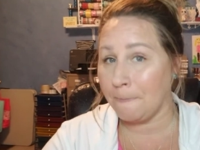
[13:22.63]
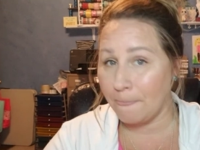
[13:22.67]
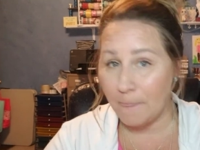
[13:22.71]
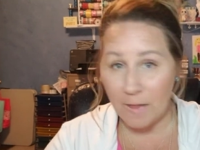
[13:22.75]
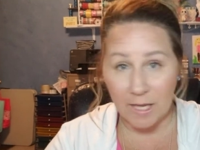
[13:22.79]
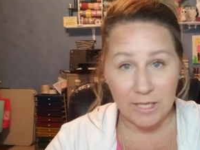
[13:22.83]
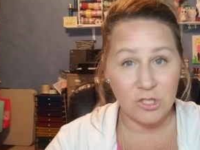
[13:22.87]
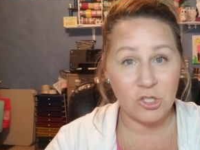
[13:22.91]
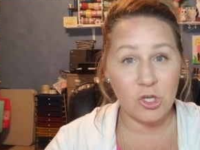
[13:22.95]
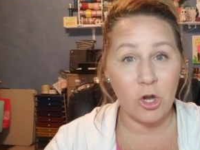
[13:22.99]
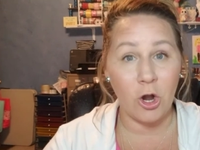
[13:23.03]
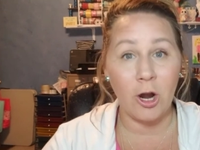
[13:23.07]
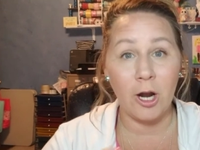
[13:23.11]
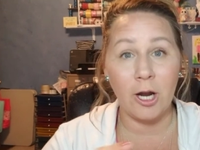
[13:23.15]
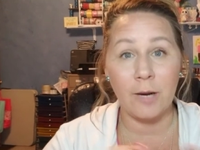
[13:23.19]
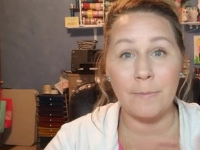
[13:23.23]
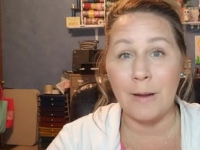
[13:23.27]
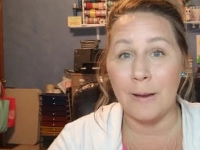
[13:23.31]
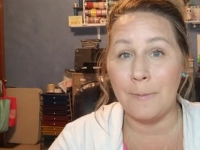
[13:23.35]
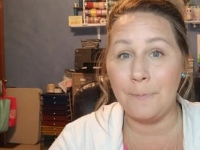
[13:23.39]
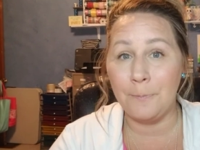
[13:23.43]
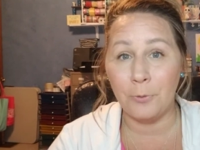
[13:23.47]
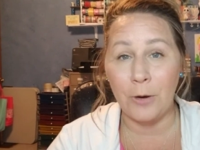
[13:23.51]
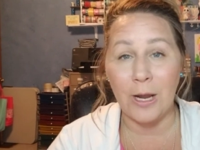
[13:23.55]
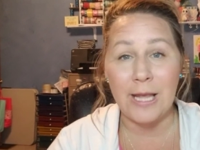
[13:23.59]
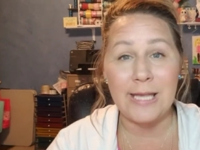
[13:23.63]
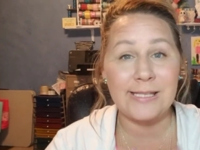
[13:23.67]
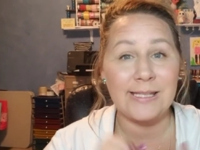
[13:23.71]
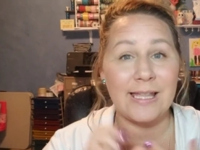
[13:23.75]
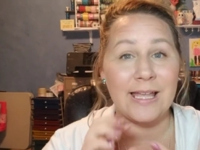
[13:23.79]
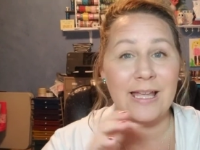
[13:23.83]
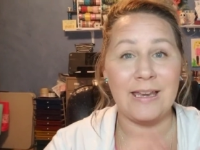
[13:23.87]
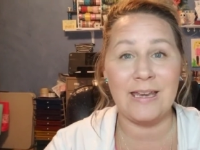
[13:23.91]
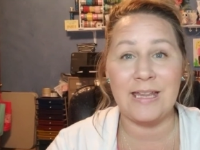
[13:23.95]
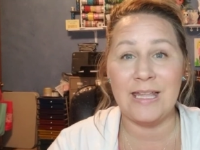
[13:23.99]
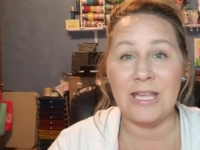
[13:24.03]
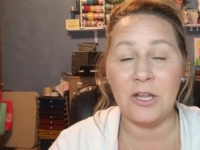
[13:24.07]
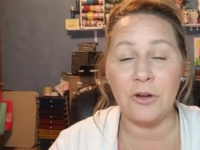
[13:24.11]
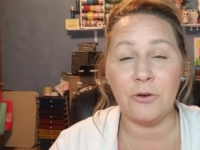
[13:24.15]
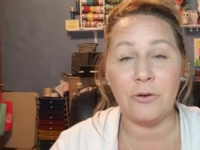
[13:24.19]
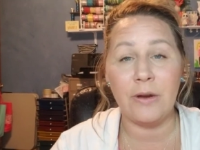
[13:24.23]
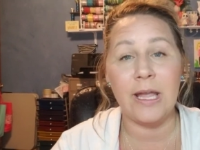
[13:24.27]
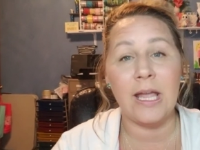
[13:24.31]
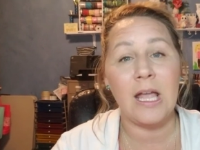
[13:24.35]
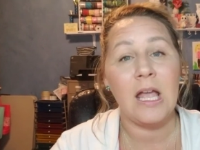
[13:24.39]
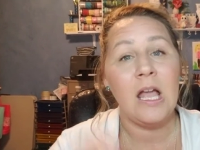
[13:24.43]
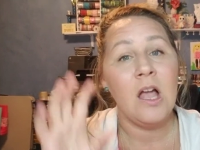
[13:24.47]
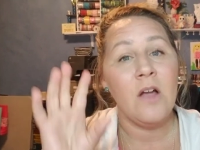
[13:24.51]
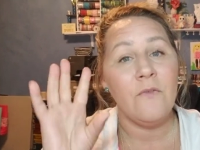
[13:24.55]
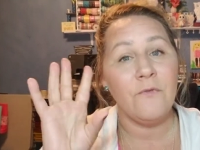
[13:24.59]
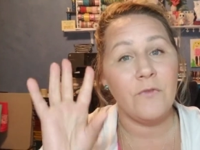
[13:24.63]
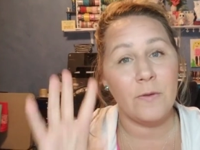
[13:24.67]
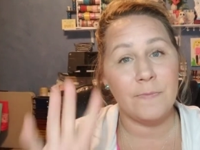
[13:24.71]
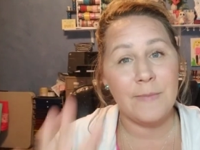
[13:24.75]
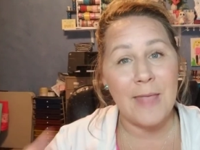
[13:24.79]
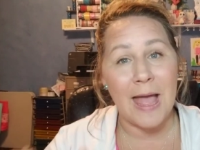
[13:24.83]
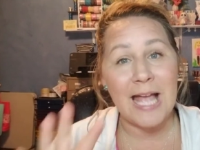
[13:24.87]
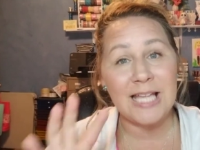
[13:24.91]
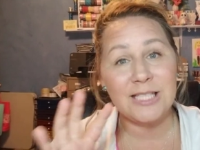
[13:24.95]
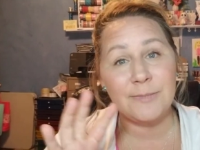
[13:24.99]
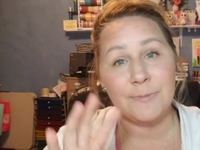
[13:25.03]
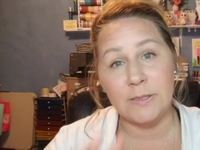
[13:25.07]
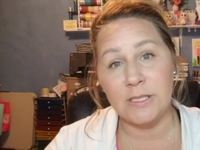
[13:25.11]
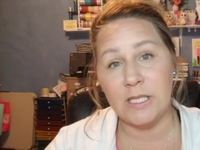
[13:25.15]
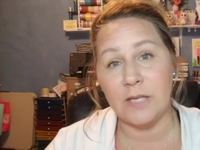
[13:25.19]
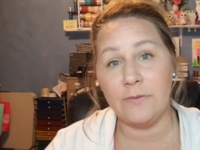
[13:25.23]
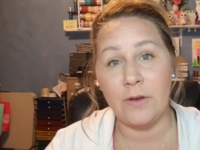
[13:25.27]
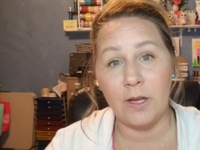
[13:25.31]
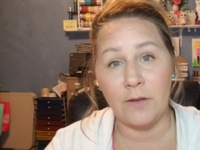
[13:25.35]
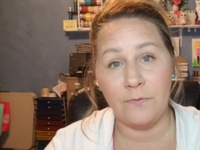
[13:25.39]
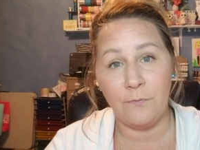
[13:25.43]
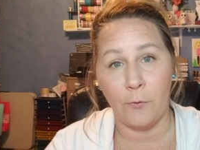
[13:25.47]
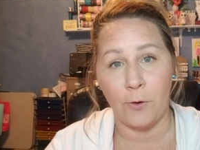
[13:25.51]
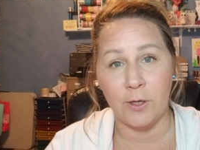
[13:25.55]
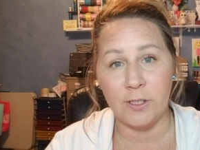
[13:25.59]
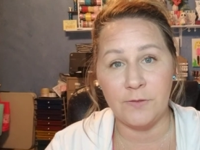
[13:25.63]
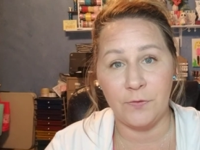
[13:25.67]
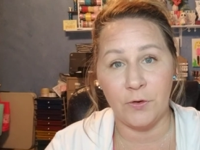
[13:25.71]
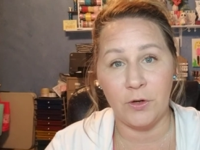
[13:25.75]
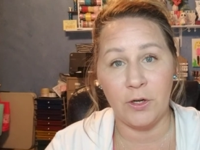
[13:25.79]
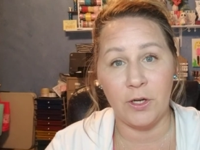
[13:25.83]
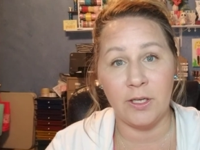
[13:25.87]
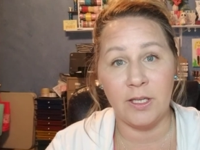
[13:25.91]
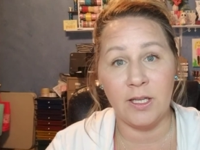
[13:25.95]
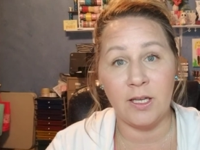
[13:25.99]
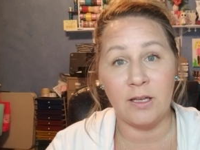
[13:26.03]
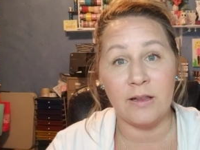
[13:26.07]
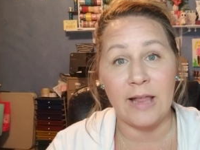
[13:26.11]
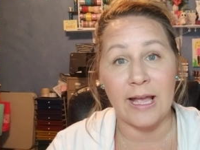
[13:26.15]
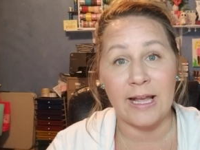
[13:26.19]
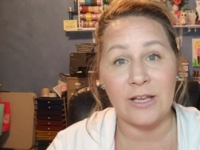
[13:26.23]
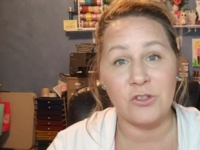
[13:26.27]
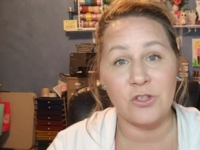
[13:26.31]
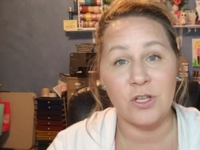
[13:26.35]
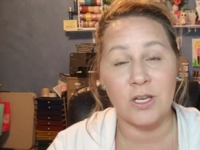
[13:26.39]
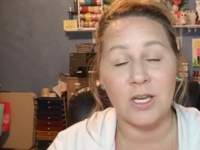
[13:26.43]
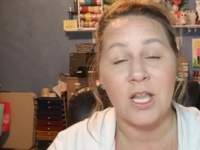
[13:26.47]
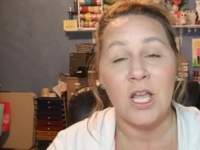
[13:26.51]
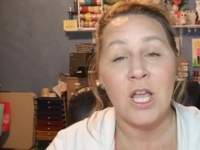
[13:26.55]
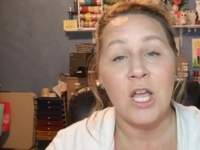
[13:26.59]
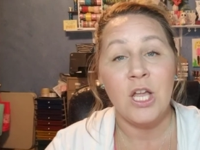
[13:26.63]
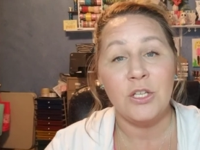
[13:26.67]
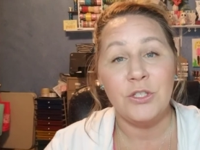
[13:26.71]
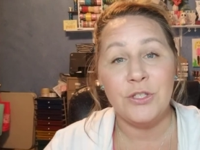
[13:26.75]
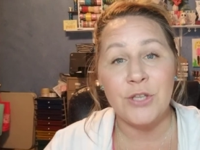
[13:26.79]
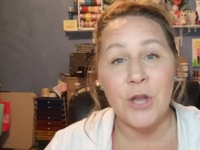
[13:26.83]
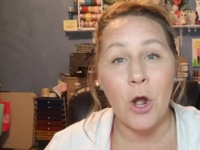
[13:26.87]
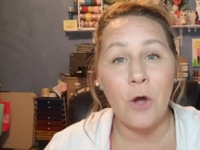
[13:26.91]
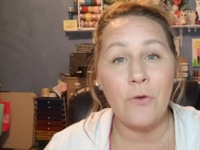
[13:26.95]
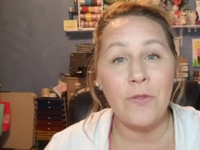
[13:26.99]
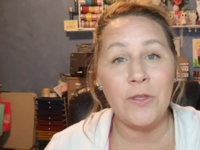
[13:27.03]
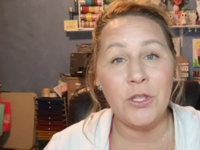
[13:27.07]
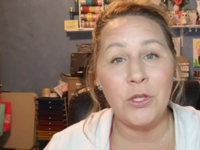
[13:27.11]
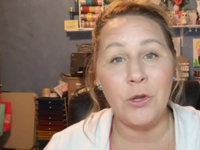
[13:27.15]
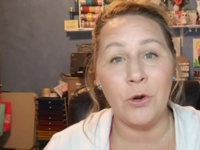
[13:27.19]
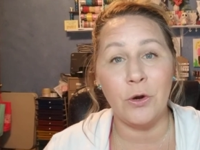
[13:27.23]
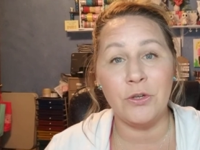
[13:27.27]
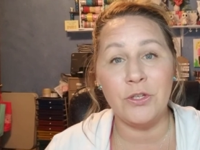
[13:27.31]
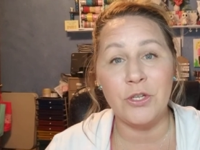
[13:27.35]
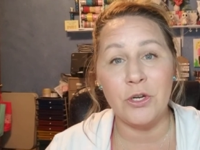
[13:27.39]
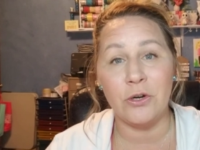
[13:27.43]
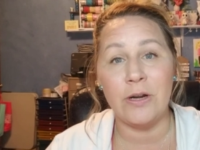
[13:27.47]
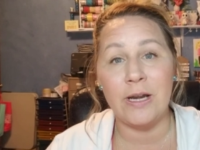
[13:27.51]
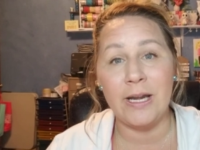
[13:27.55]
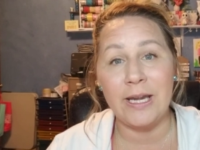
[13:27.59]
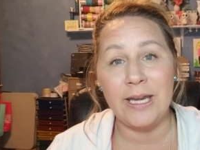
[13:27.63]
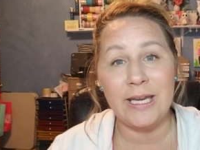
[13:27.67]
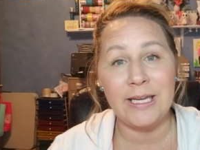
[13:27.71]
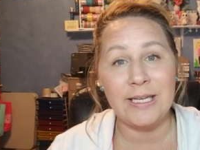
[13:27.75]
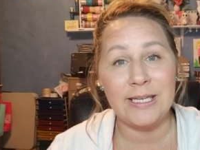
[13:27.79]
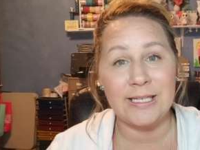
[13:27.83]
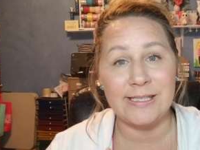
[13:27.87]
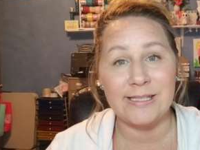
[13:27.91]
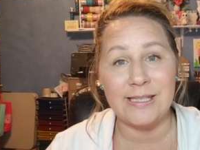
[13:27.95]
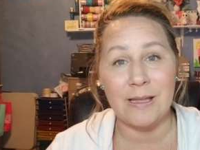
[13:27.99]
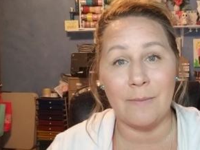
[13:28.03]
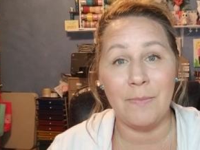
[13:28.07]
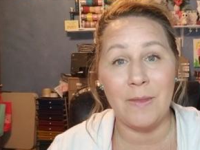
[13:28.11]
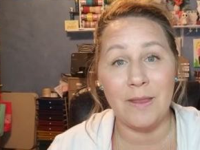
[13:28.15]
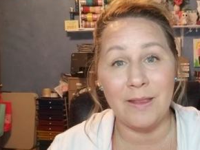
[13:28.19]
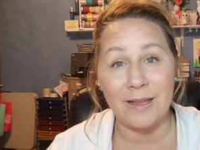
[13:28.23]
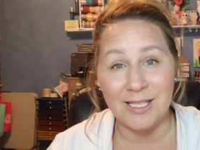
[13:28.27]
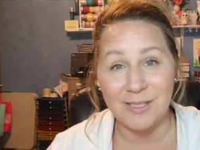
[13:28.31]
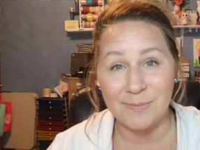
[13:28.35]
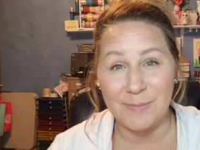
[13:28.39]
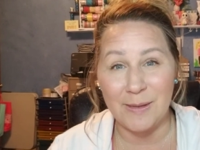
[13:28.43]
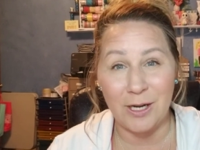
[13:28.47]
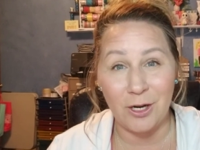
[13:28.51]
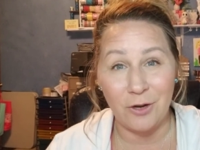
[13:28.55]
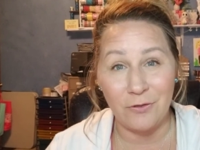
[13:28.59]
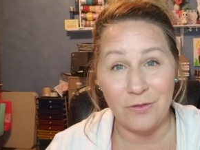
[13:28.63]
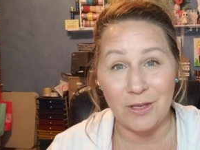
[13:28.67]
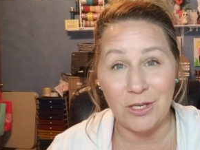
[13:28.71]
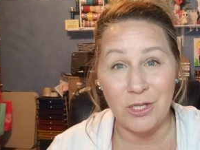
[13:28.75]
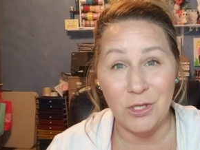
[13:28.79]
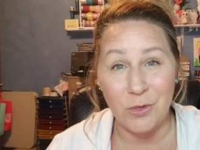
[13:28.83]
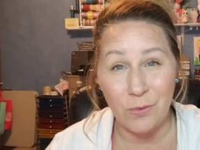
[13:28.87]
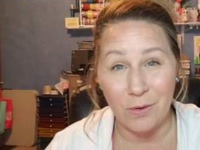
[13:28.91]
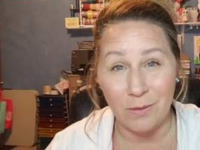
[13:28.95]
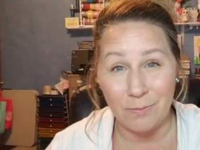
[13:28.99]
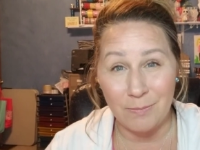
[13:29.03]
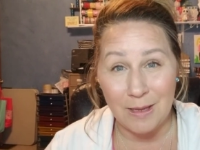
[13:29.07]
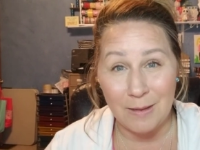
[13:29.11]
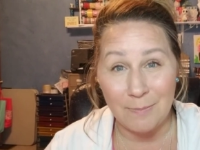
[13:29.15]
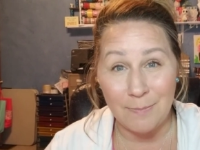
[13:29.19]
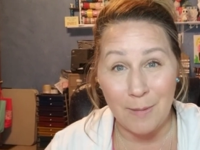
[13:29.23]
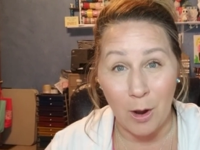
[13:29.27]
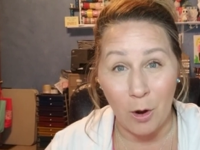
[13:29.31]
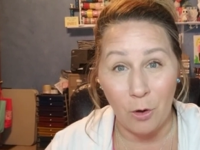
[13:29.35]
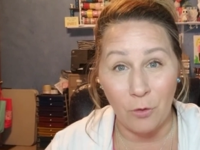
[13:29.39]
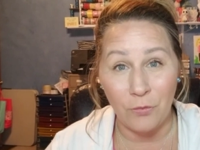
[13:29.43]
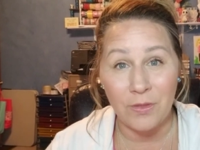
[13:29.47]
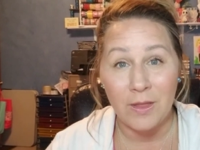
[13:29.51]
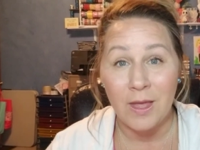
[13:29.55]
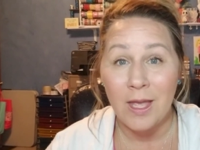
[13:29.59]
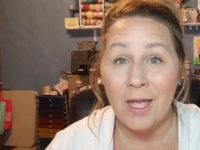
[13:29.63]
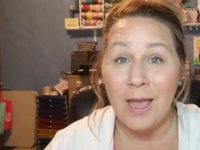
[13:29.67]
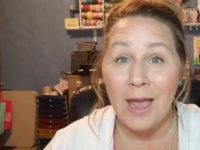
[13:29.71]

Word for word: a charm, a bracelet, an earring from that specific Force for Good collection, know that you're donating to something that's bigger than you and me both.